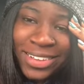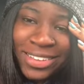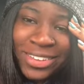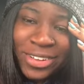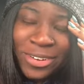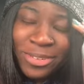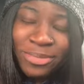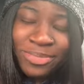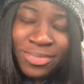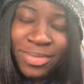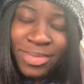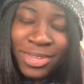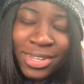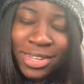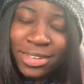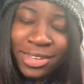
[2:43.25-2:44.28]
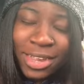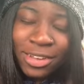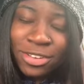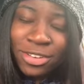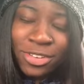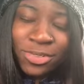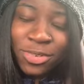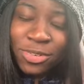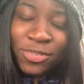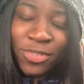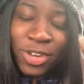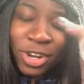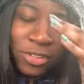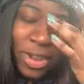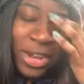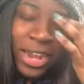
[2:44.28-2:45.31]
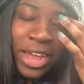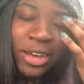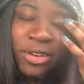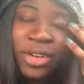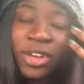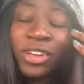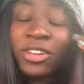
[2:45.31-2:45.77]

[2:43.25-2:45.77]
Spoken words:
So it's like just real funny right now.